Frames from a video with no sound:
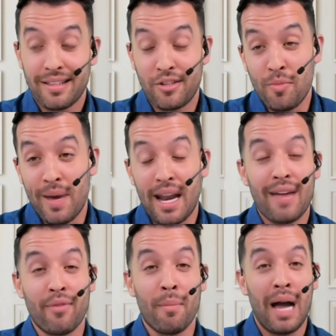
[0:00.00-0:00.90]
Too bad I
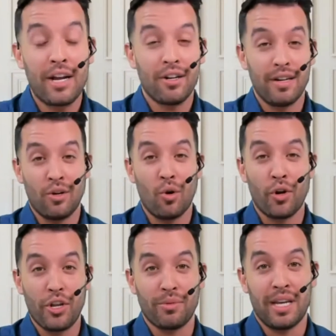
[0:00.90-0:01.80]
have a minor in
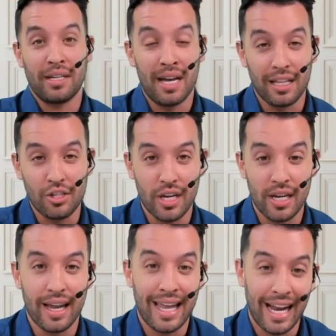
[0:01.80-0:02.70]
audio
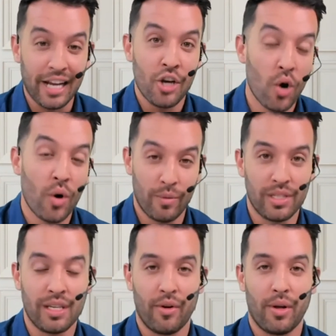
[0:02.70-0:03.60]
technology and I know it
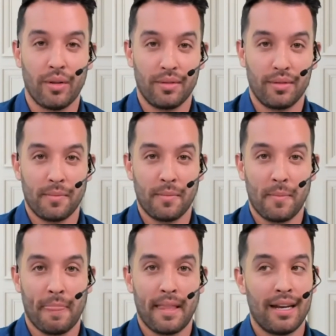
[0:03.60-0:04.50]
was his fault.
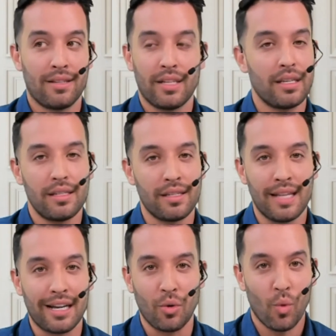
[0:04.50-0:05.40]
And I was like, this is
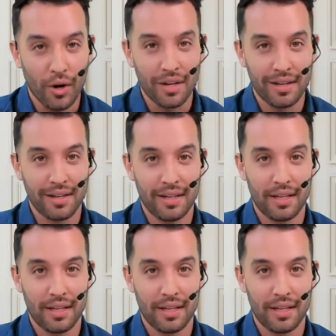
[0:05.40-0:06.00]
not going to work.